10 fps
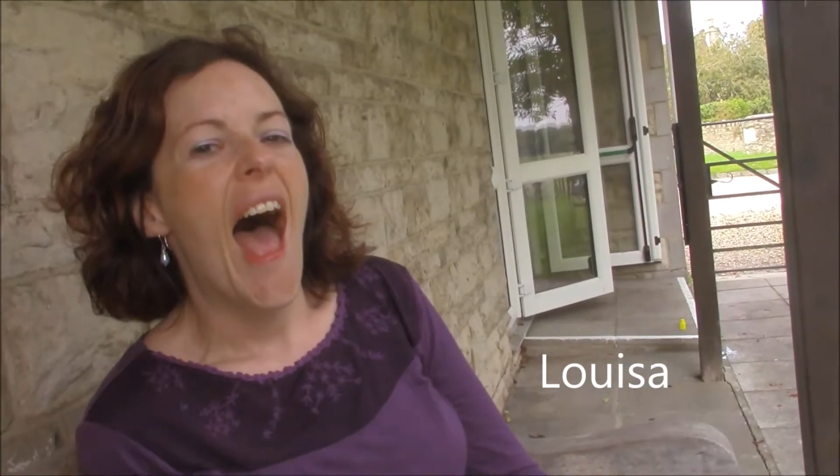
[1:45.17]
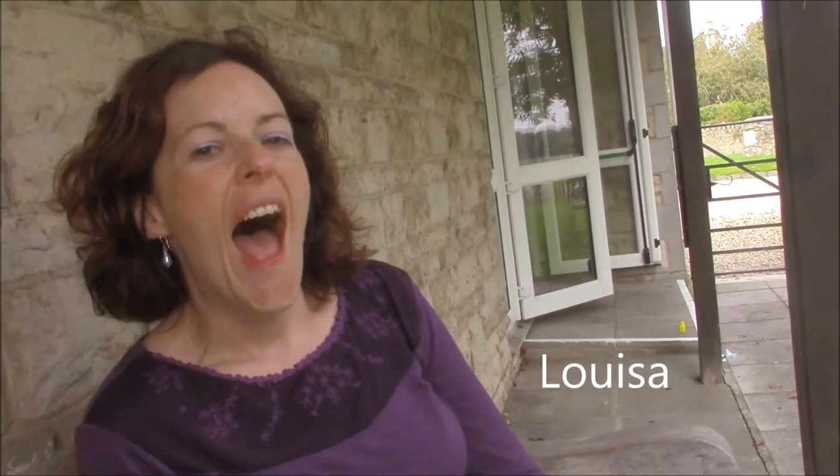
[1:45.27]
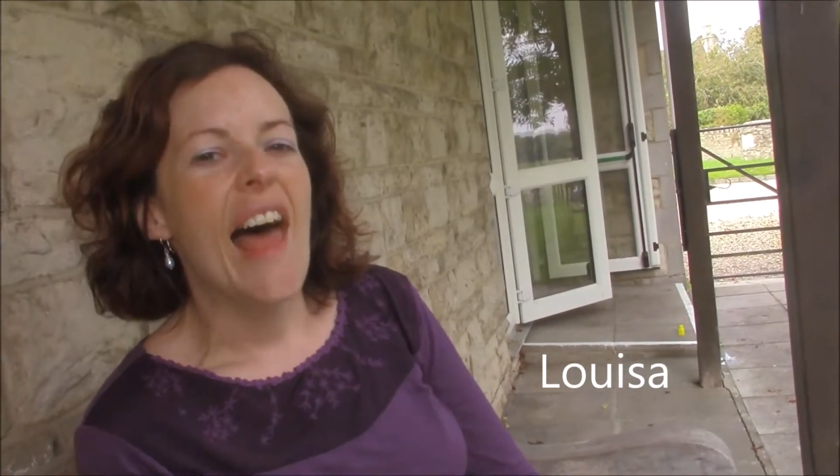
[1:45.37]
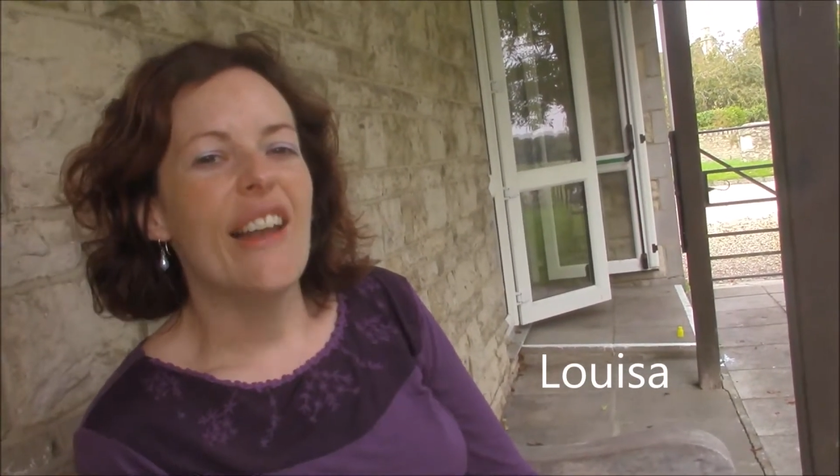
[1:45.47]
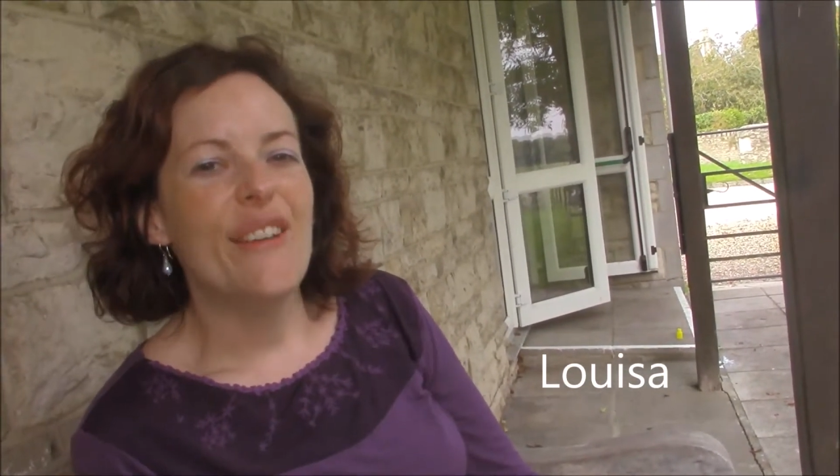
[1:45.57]

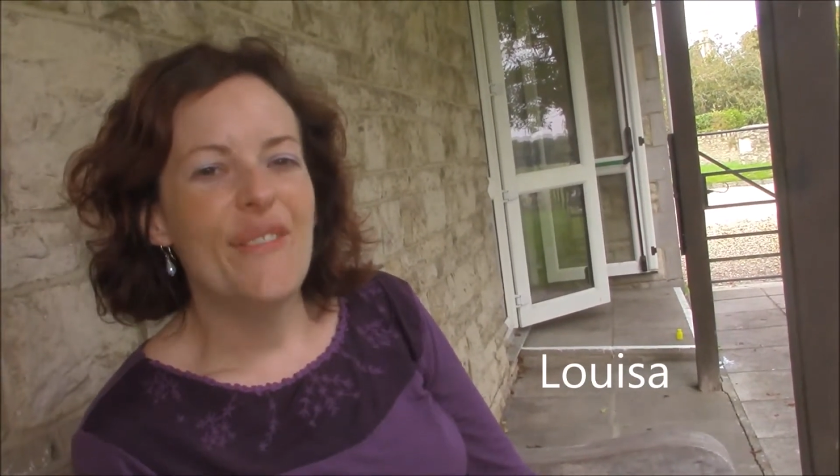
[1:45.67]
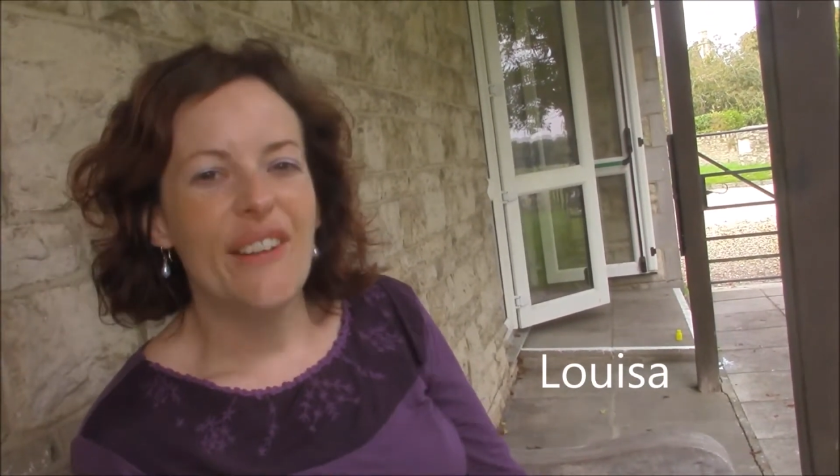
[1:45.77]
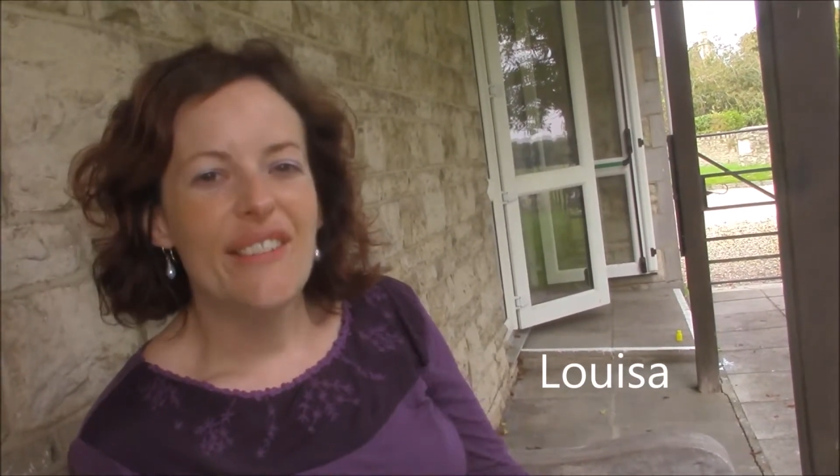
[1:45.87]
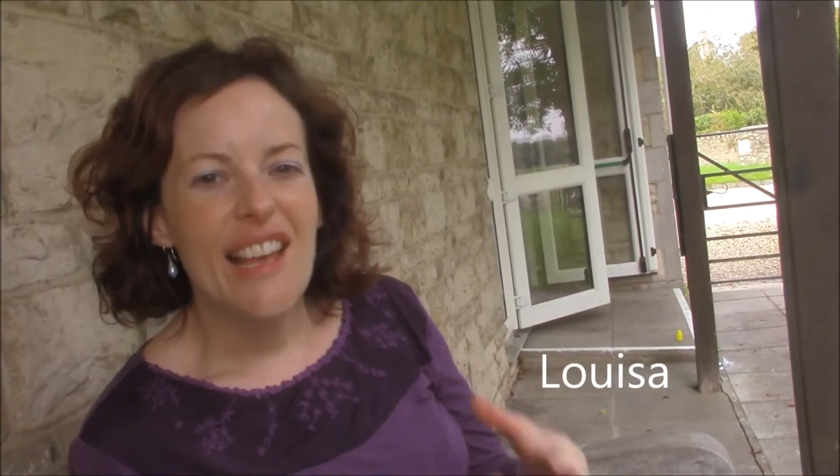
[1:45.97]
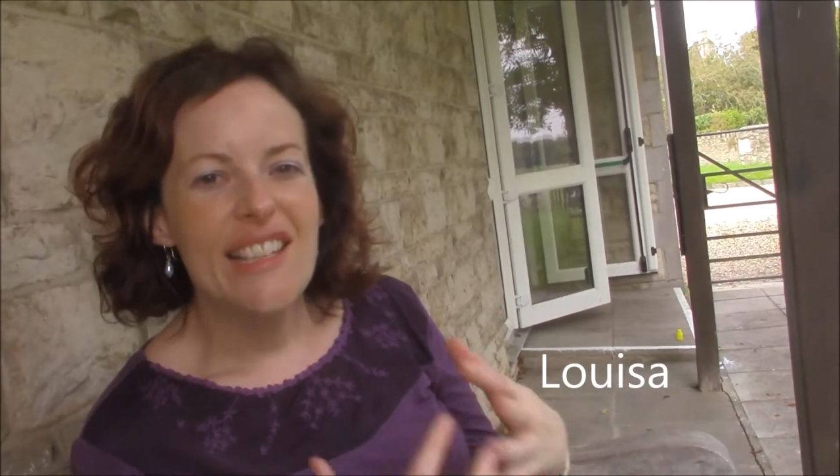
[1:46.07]
And I feel
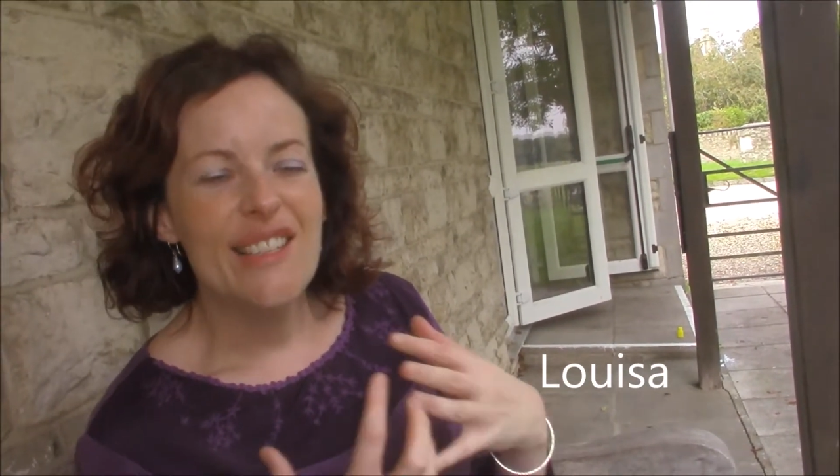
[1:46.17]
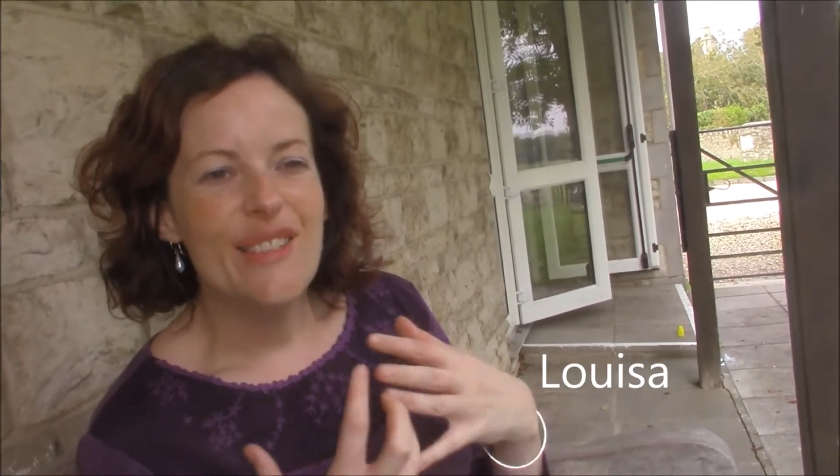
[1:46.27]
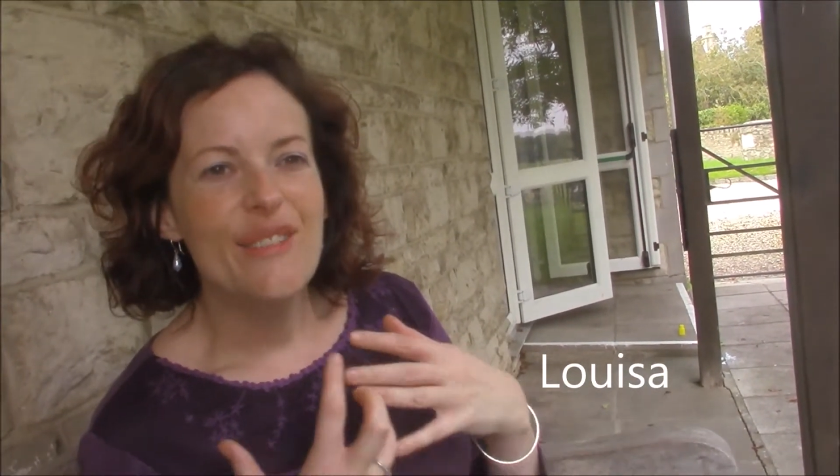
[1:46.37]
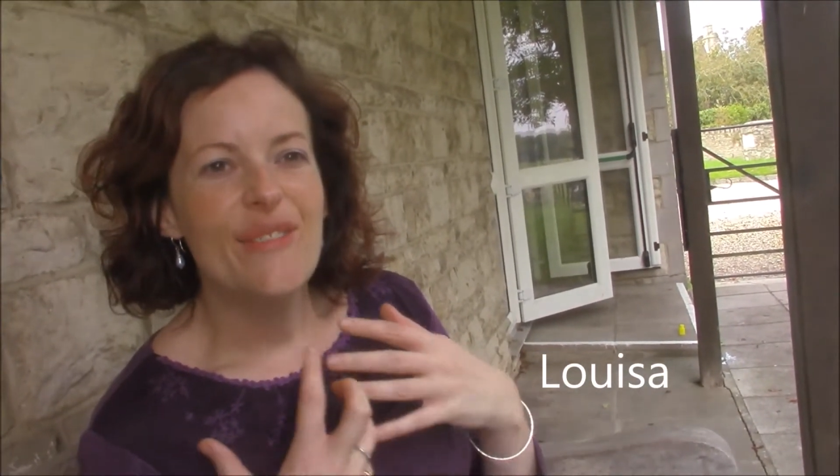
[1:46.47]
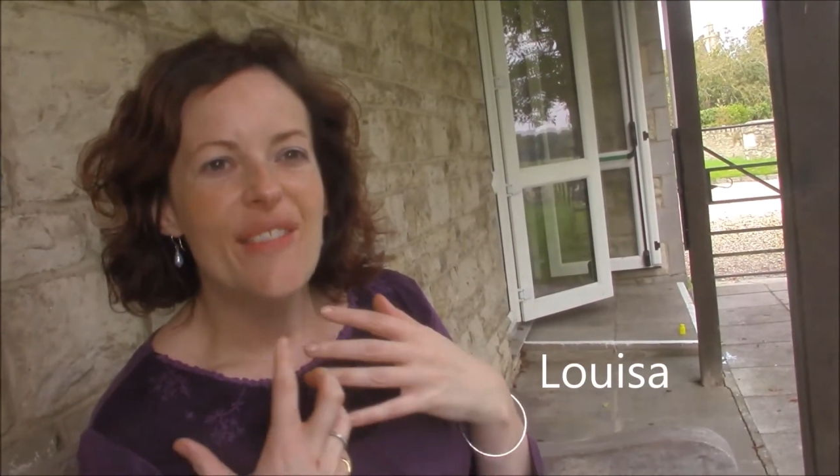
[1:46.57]

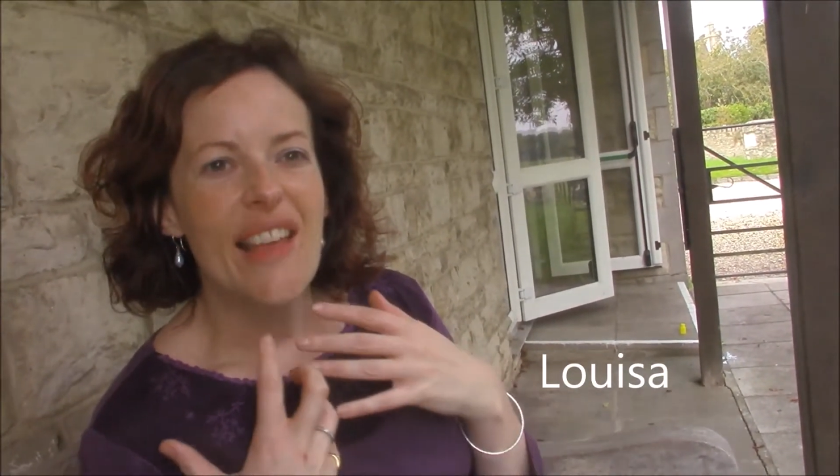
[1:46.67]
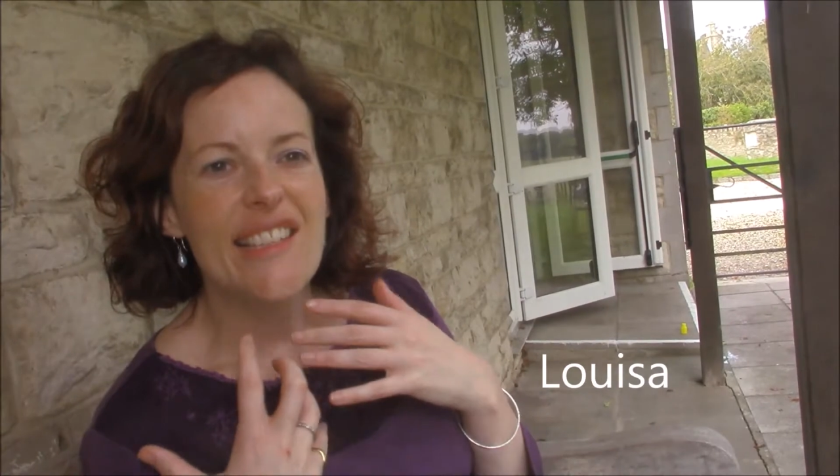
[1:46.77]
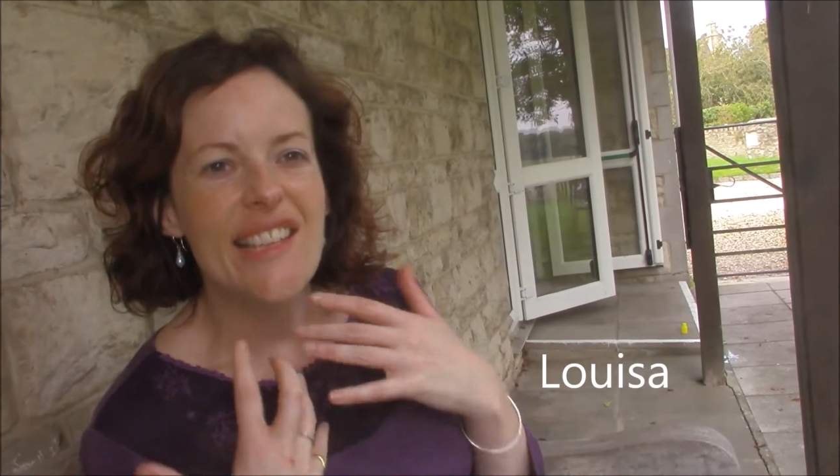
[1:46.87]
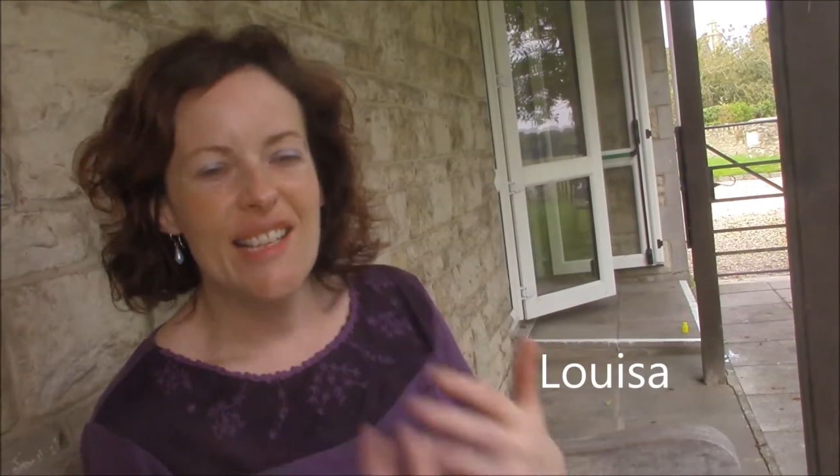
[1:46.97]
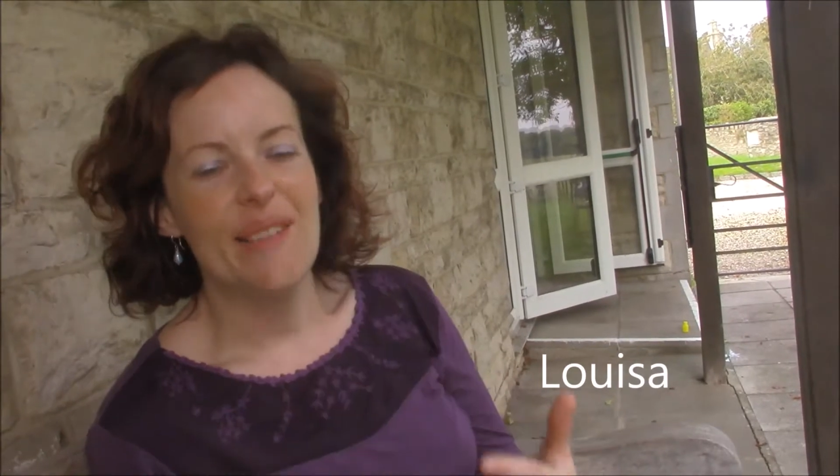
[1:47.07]
there's things